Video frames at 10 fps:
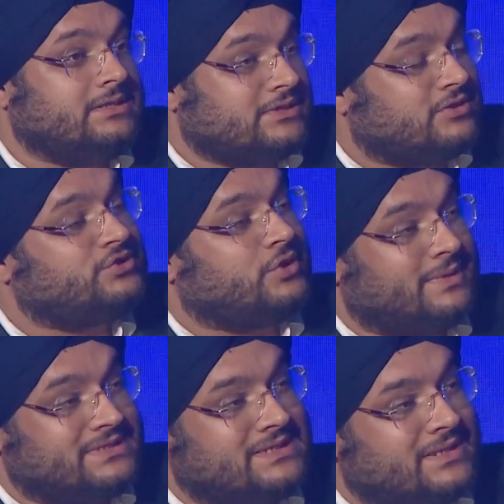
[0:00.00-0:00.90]
TikTok Shop
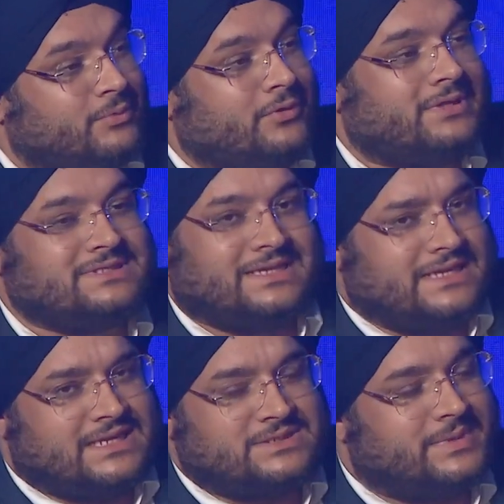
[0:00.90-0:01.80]
in Singapore. It's a
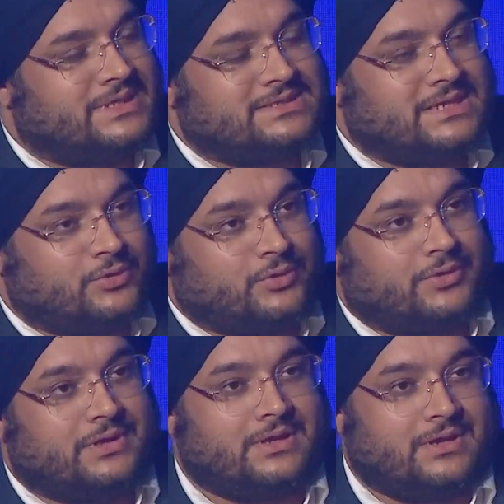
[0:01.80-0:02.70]
great experience. I don't
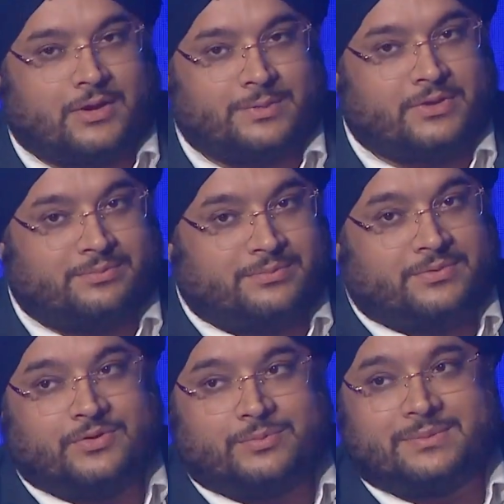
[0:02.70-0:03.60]
know how many of
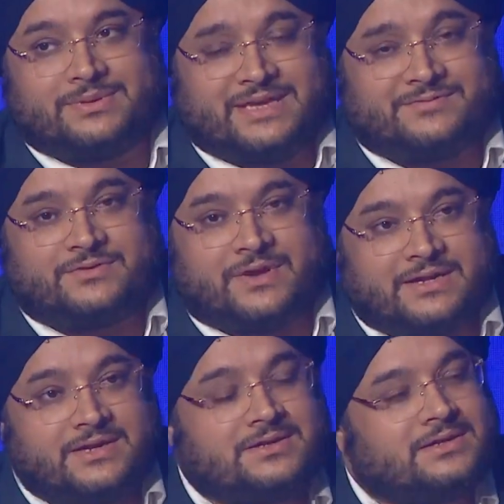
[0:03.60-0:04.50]
you people have
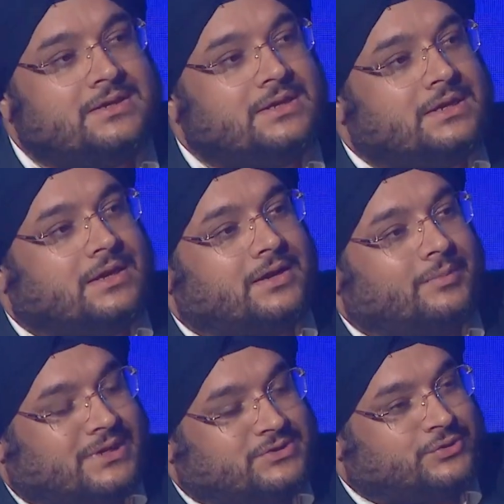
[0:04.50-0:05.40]
tried it,
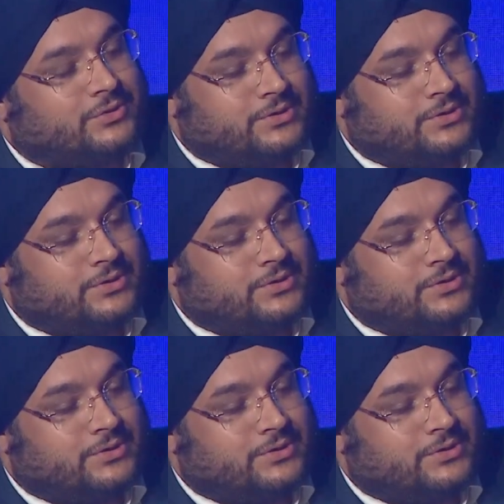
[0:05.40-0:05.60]
but sure,